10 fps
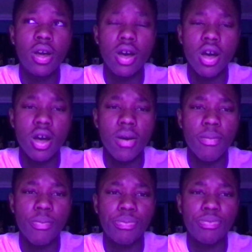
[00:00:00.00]

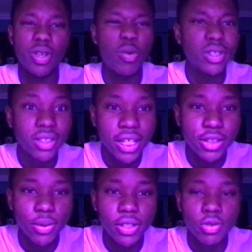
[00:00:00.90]
um, it wasn't that
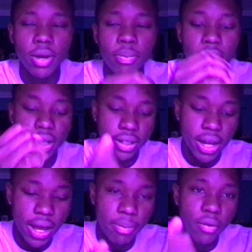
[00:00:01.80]
sweet. So I put a
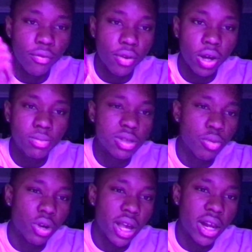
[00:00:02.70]
dab of um, some
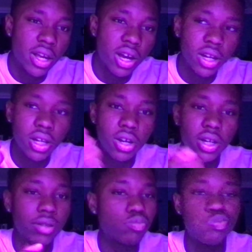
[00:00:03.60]
organic honey on it.